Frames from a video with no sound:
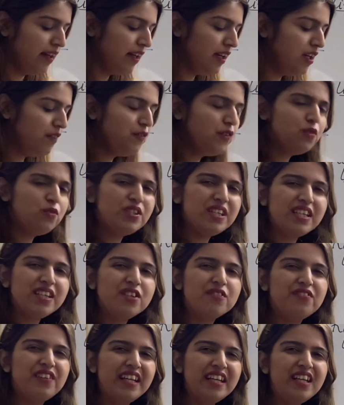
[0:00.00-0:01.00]
If you
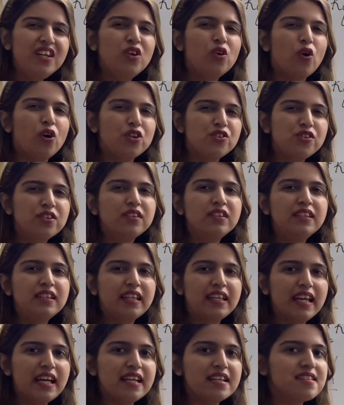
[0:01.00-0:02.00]
take a very logical
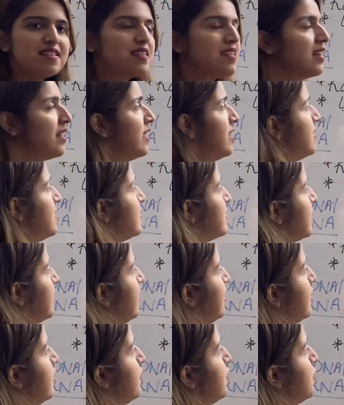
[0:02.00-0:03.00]
guess, it is
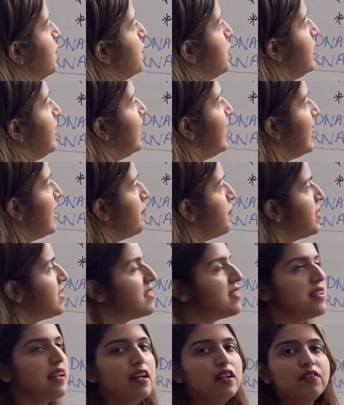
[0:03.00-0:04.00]
clear from the name
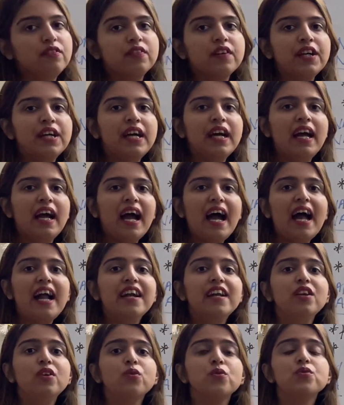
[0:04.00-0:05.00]
itself,
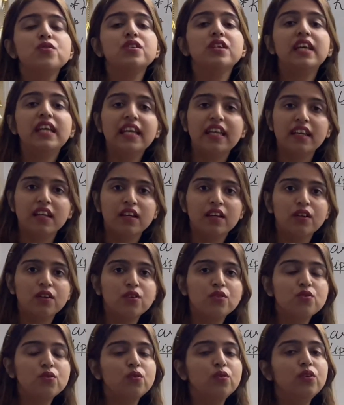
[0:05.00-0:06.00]
adenosine.
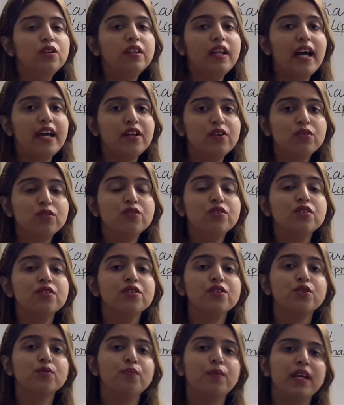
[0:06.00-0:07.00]
So the
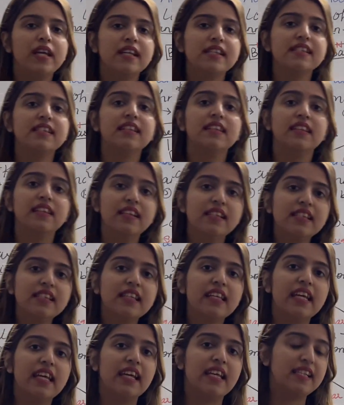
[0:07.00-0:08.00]
nitrogenous base in this
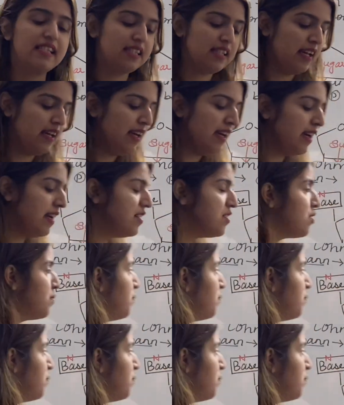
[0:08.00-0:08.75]
case is a